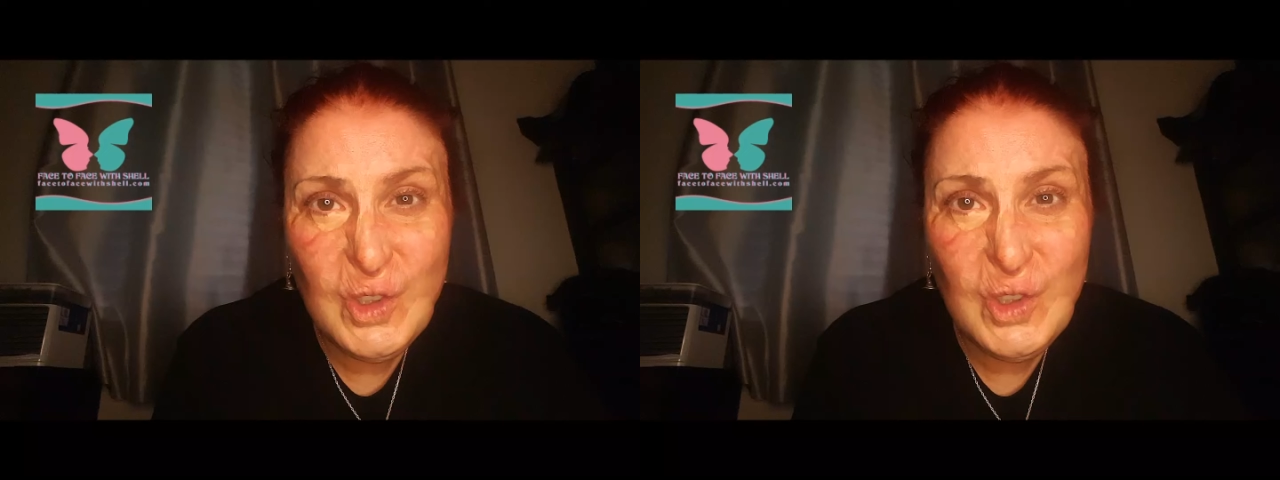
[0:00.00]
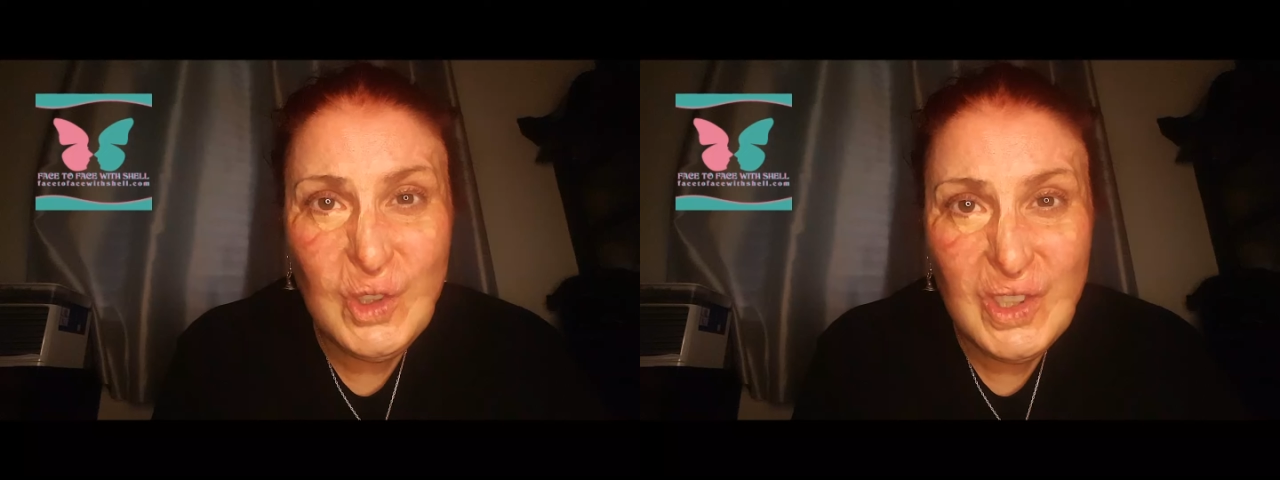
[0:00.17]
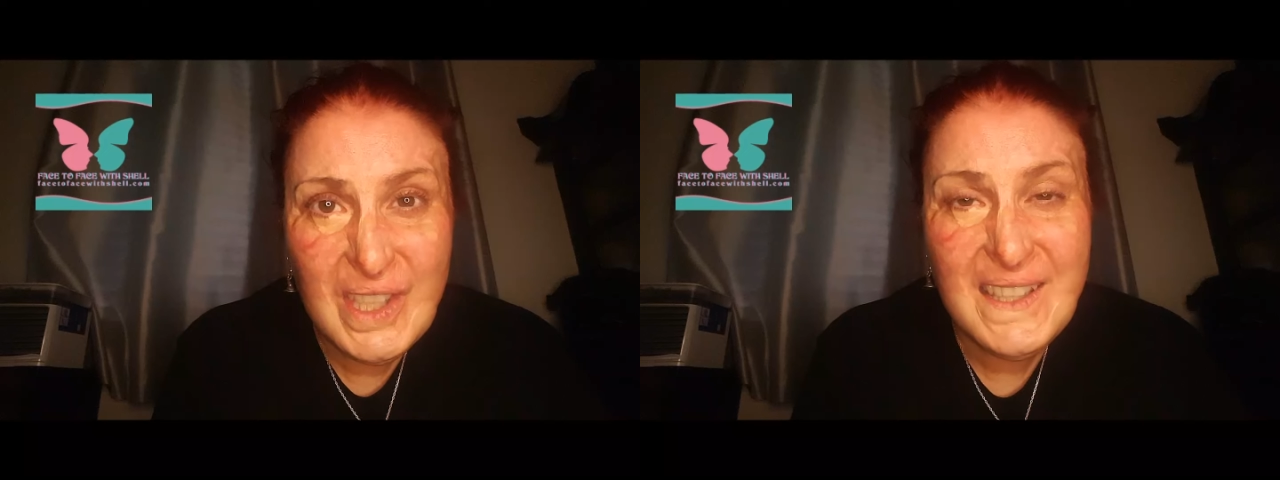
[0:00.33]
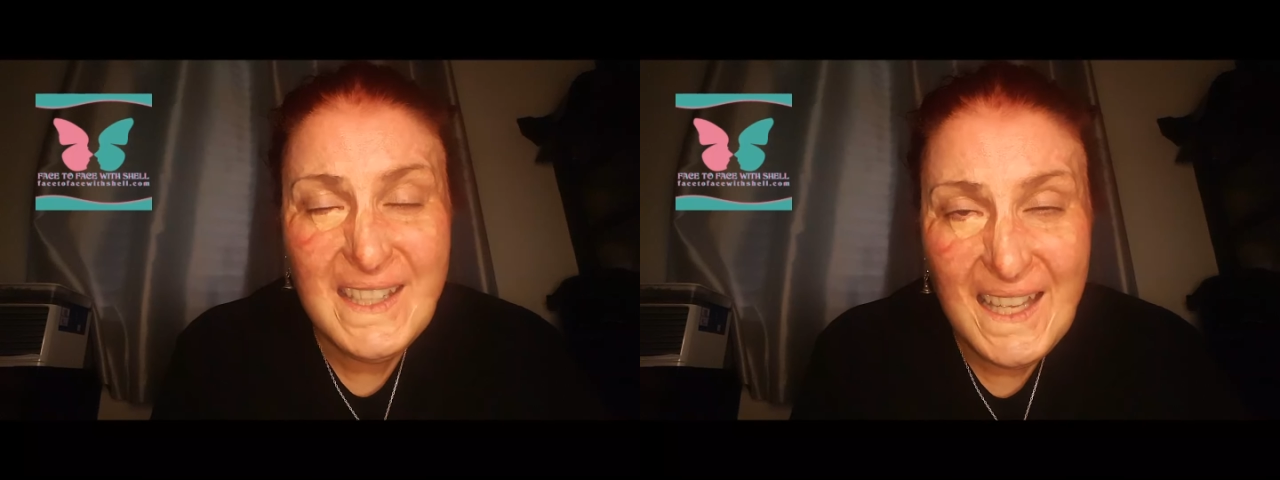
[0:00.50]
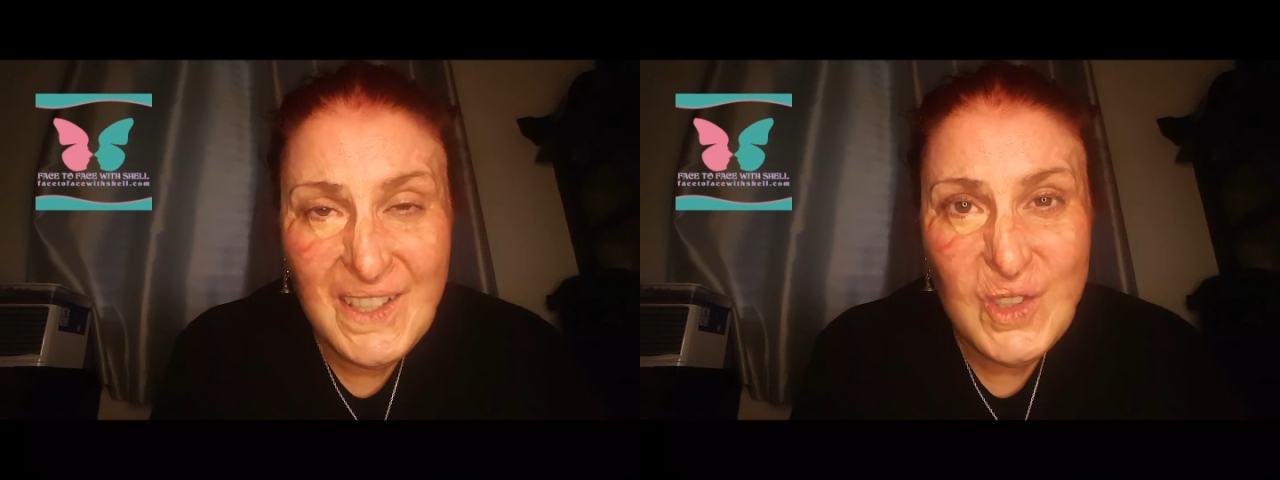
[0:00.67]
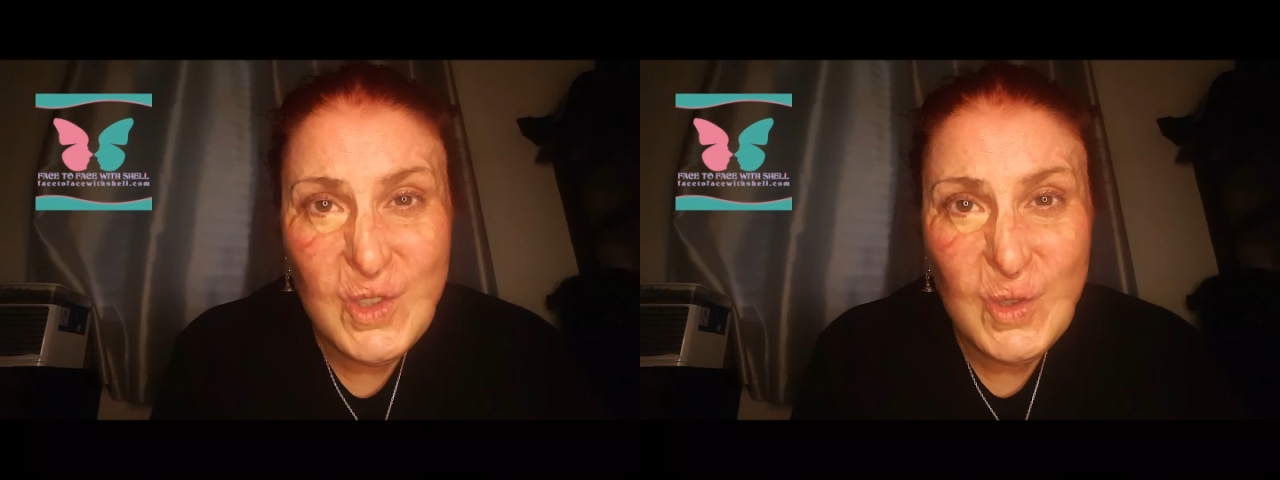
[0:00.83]
the
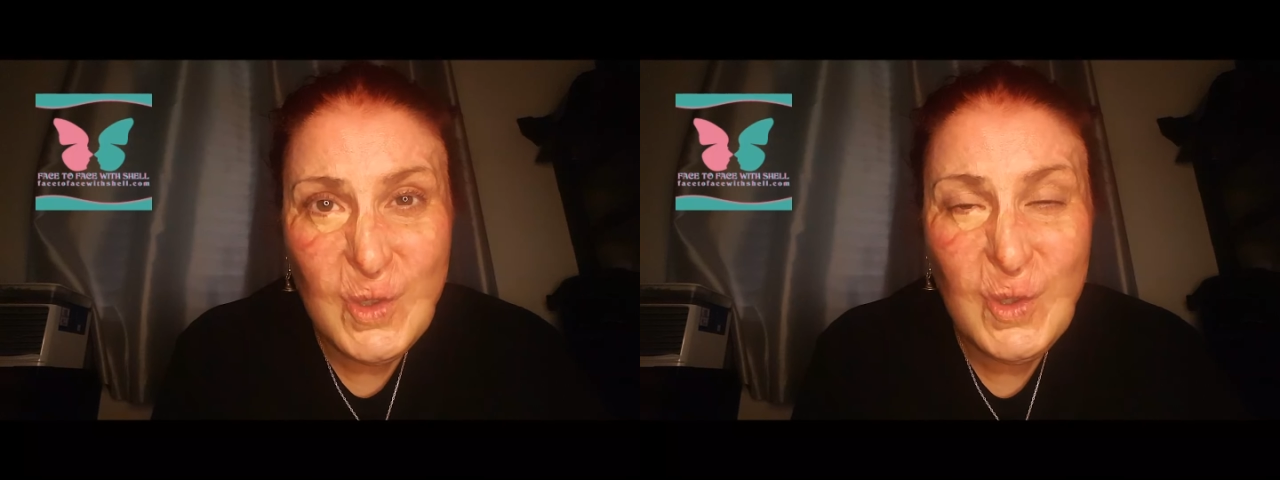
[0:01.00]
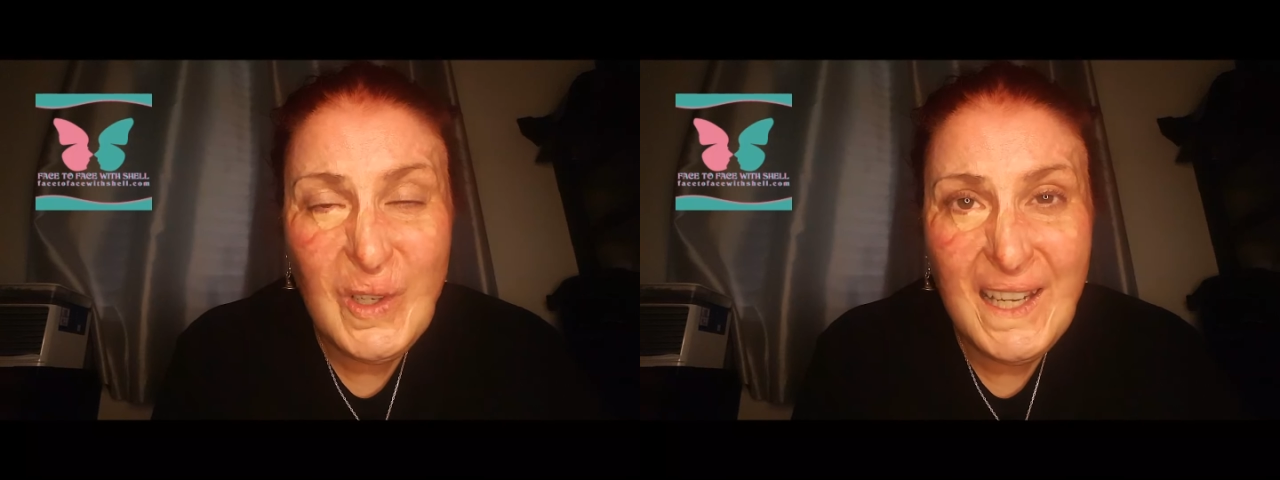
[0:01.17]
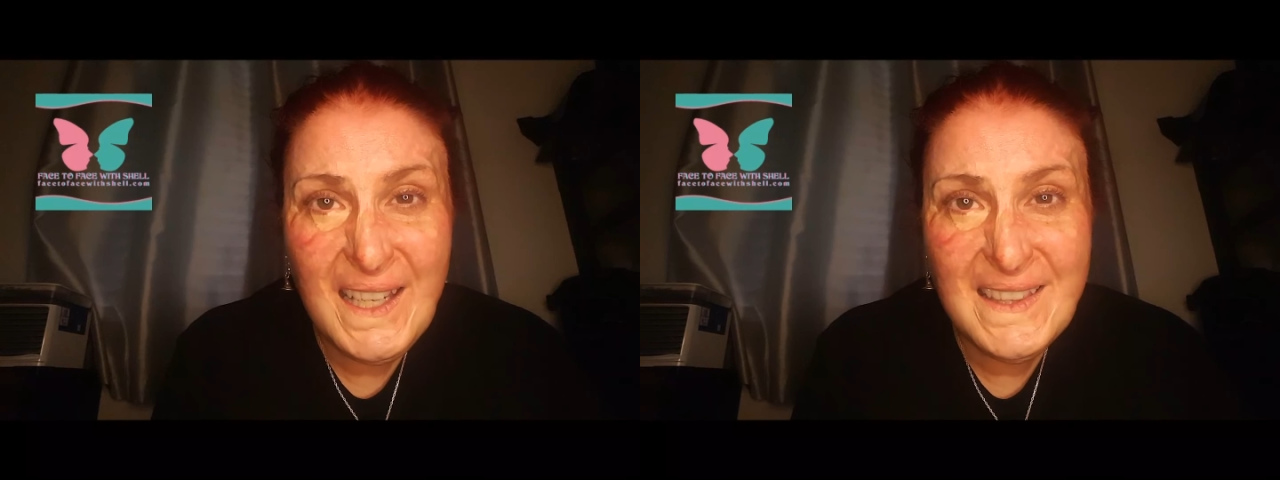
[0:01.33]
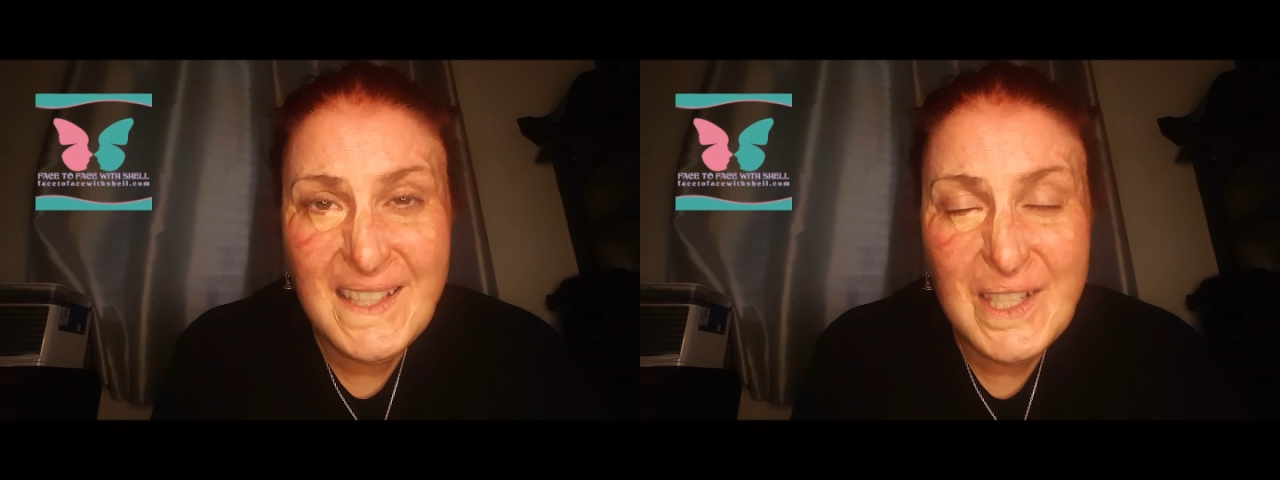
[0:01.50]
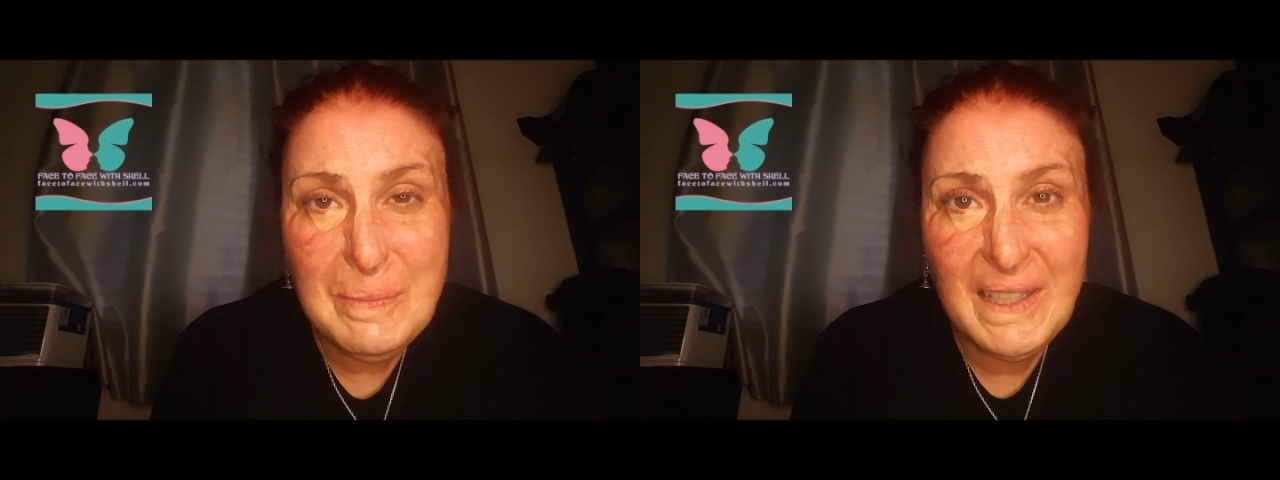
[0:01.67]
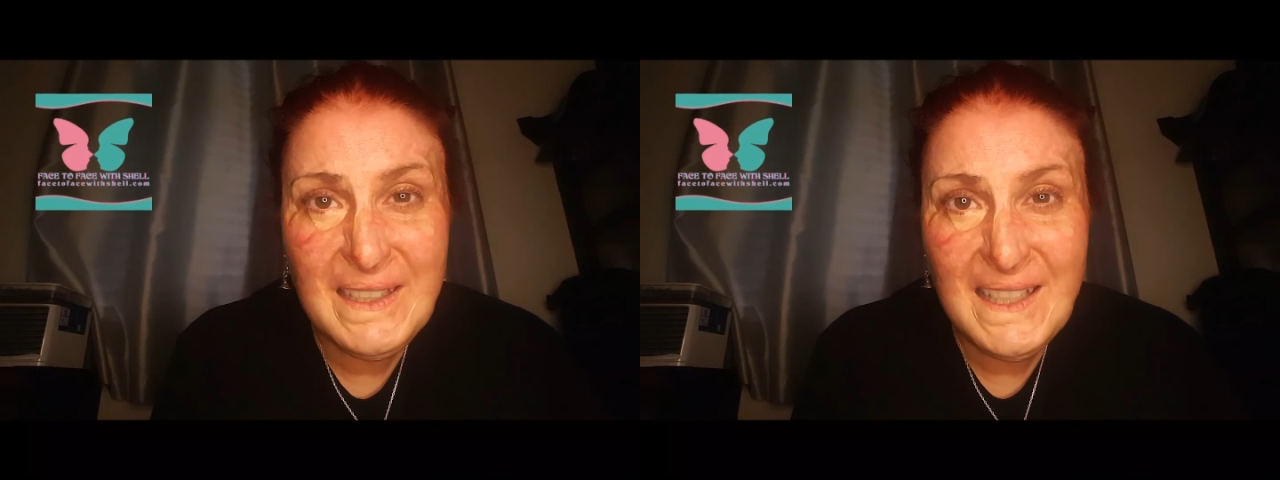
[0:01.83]
insole and the splint
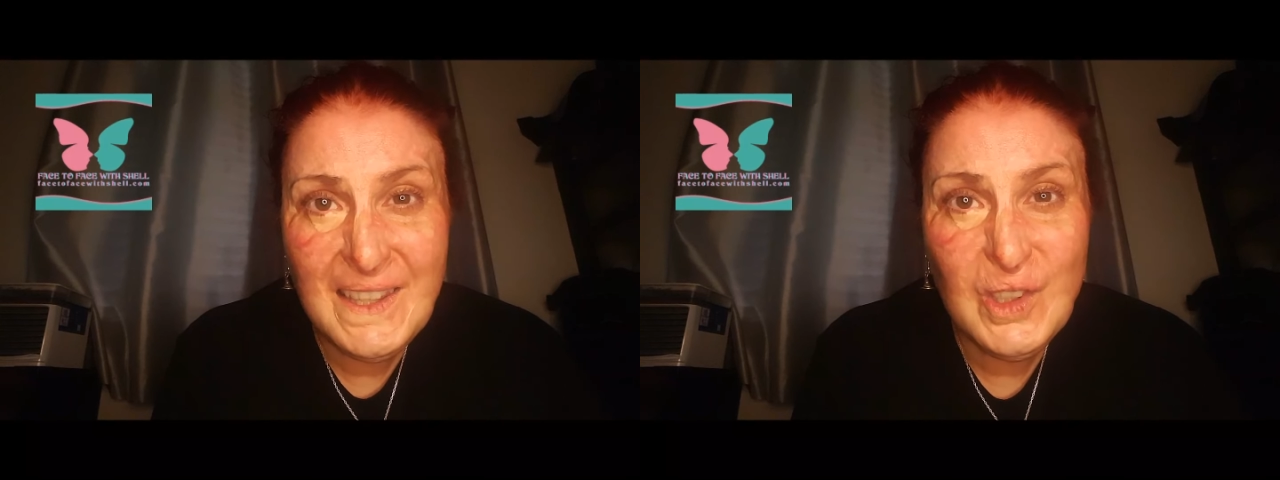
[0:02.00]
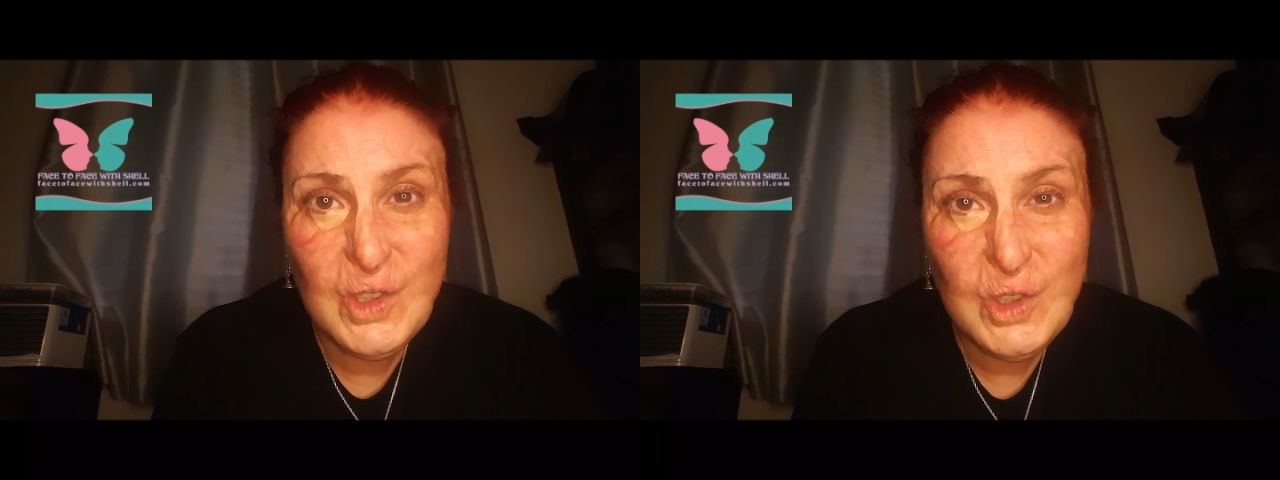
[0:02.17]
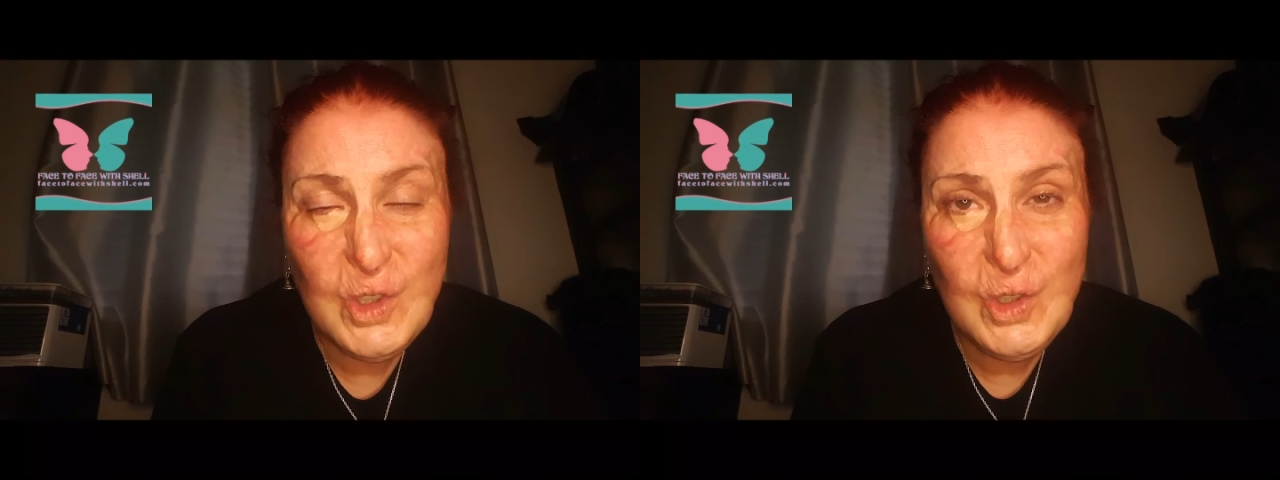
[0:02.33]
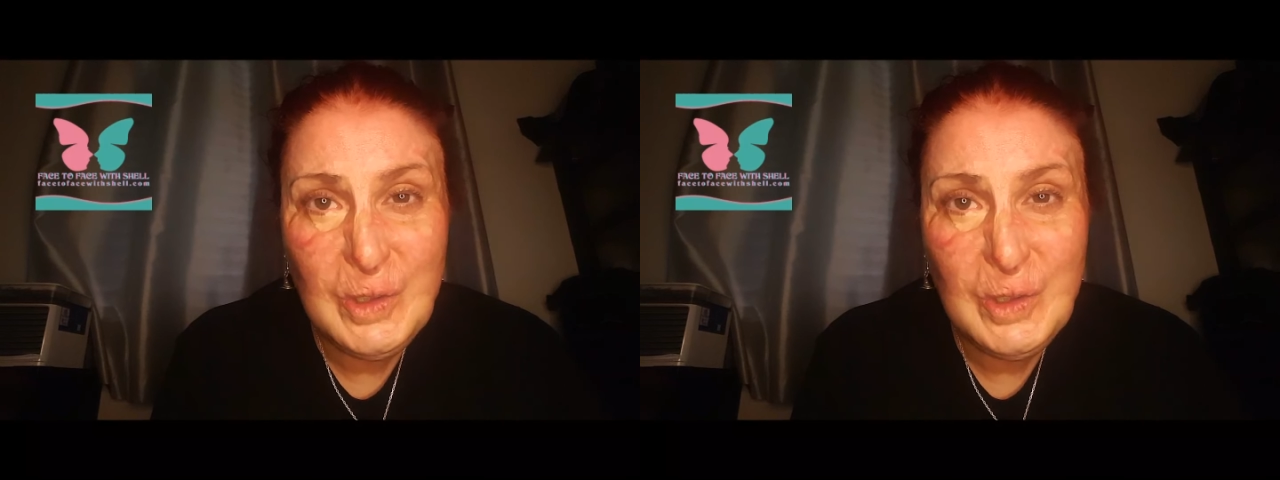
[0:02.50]
in the shoe.